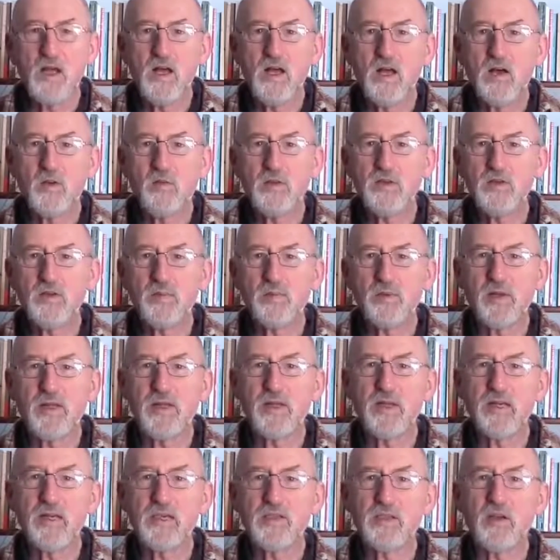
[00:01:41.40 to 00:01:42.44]
When you play
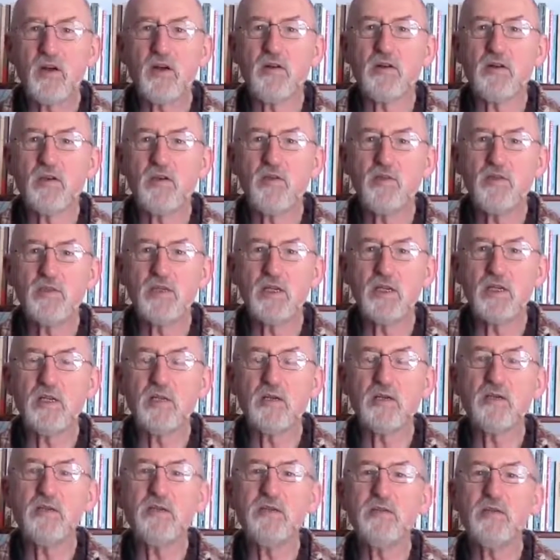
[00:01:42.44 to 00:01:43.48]
a guitar
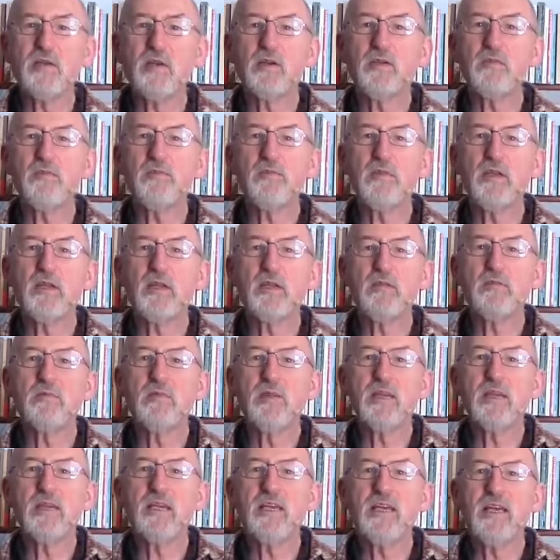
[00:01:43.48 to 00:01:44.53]
acoustically, you can
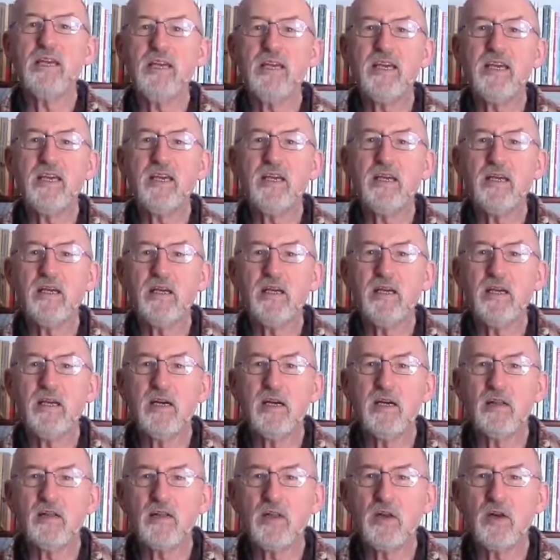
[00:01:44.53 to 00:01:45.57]
really hear
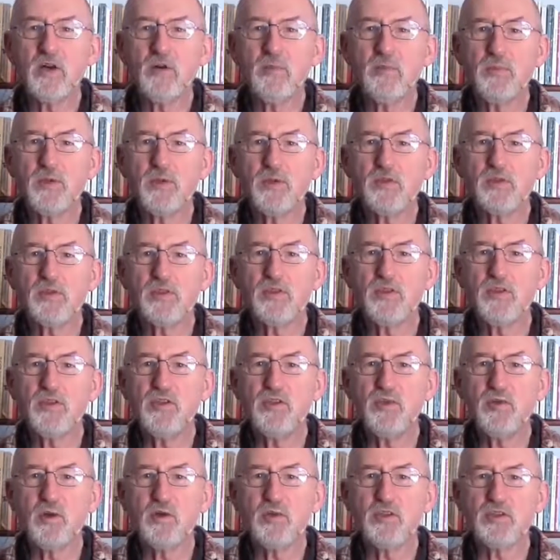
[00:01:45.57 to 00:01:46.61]
the ambience and the
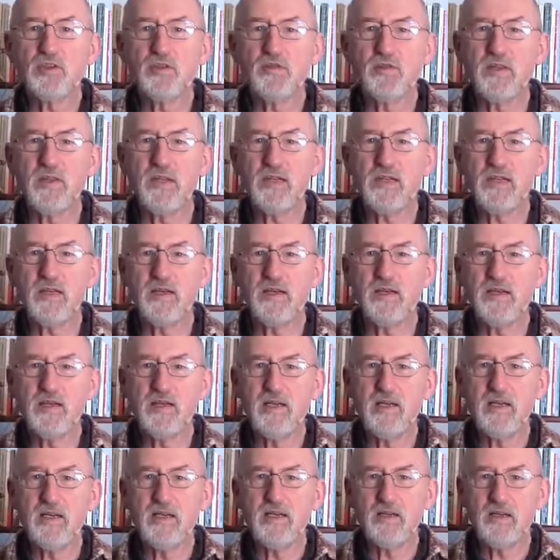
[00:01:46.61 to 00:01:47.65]
nuance of the
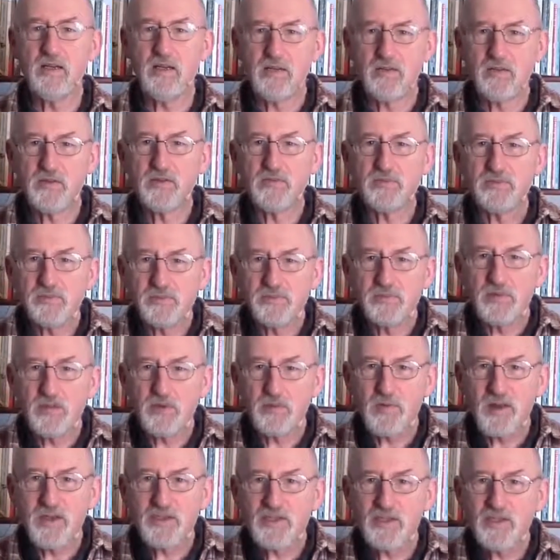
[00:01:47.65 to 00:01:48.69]

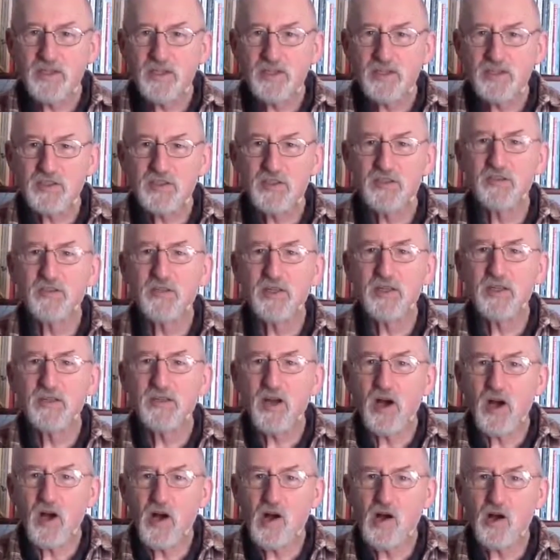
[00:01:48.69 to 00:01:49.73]
resonance of the
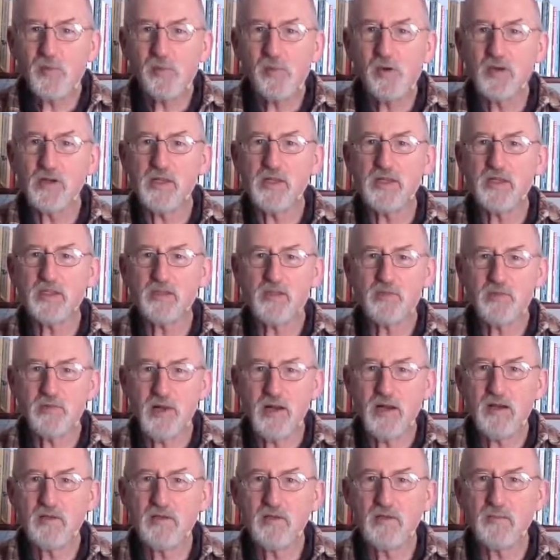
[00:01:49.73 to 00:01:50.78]
harmonics
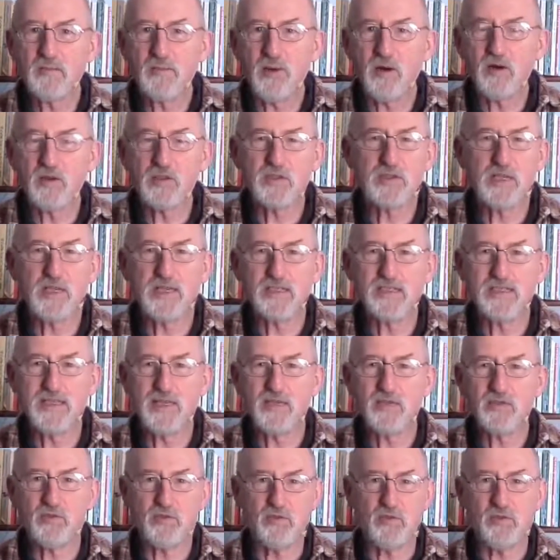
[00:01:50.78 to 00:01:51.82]
around the box,
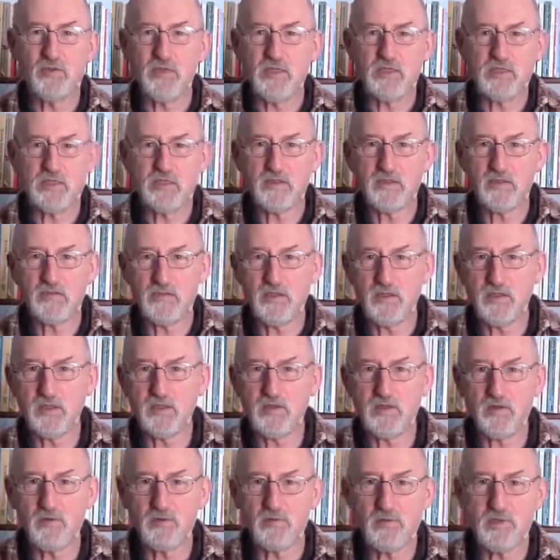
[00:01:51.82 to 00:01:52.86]
etc. All that stuff that I
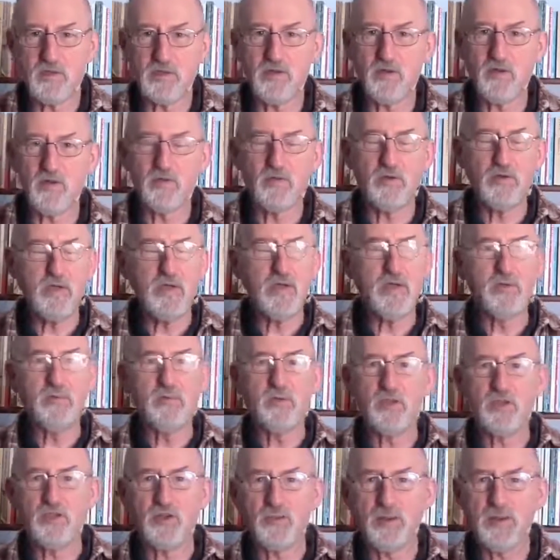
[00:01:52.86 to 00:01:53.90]
don't really know
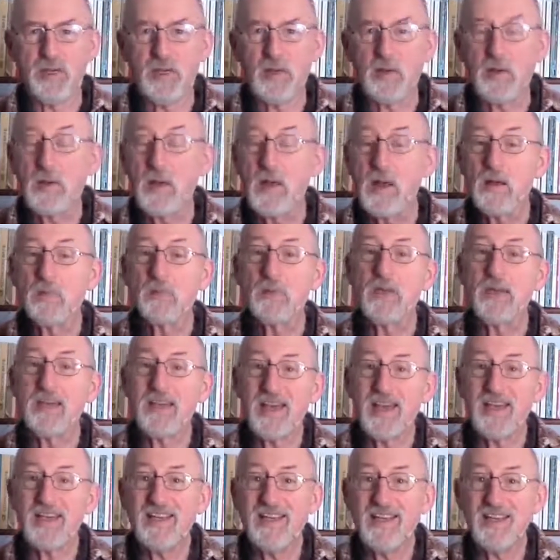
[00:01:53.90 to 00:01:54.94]
much about, but you
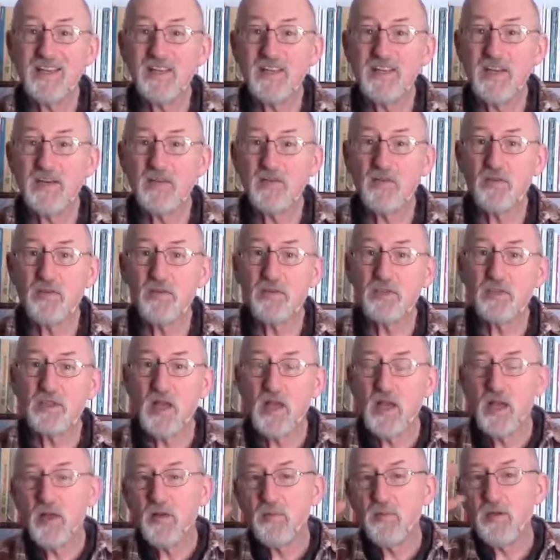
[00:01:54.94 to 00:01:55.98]
can hear the difference.
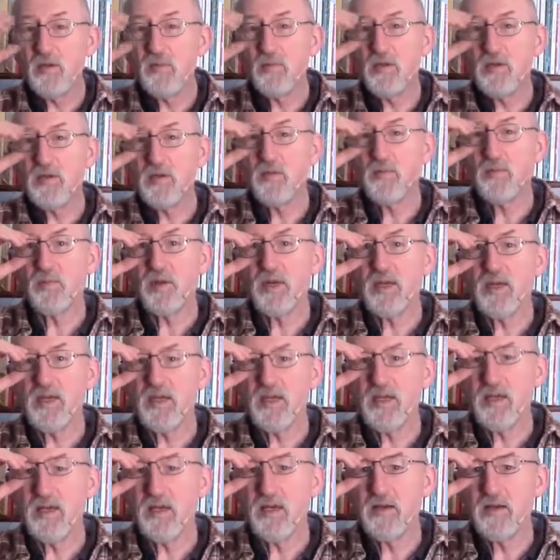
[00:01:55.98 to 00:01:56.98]
But when you're playing